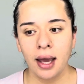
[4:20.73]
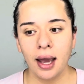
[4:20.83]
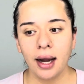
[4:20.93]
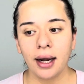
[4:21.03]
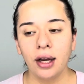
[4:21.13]

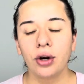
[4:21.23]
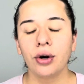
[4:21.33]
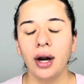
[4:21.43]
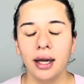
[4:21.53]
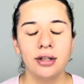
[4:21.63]
And I
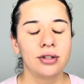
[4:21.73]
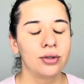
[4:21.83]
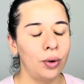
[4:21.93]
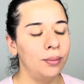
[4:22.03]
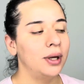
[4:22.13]
cried
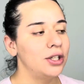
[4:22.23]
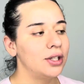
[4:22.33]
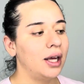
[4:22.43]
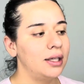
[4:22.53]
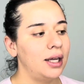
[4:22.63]
so much
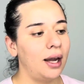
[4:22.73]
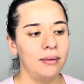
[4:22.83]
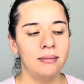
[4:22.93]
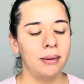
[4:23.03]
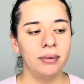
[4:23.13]
that day. I
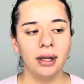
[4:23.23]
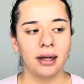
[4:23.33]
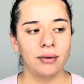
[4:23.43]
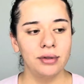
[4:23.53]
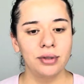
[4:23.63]
remember, like,
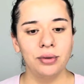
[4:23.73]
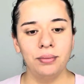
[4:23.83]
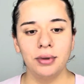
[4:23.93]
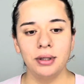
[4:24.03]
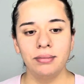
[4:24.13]
I was
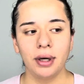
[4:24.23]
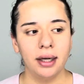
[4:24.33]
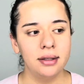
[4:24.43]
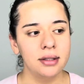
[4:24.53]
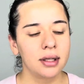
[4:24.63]
super
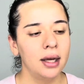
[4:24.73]
depressed.